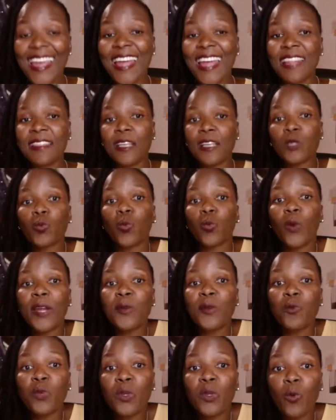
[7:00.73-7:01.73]
And that's
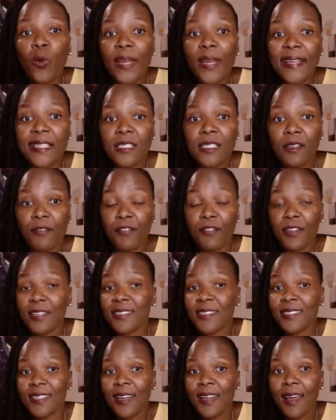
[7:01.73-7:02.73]
when we wear
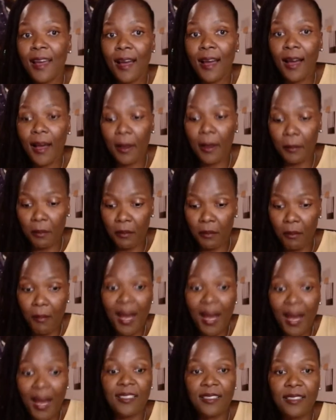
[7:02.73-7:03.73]
different
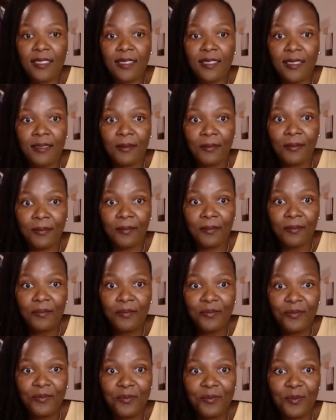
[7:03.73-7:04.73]
masks
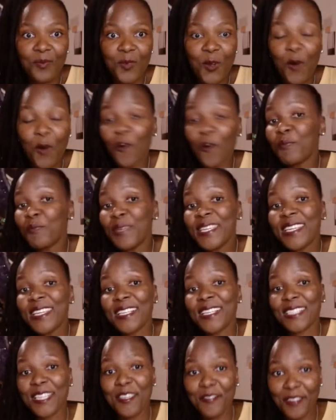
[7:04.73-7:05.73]
of being
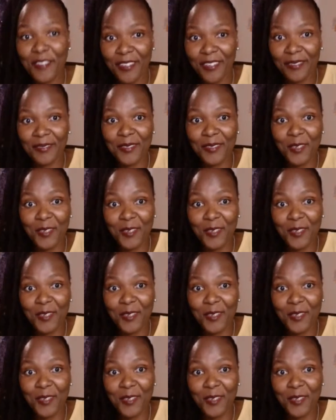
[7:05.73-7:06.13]
a savior.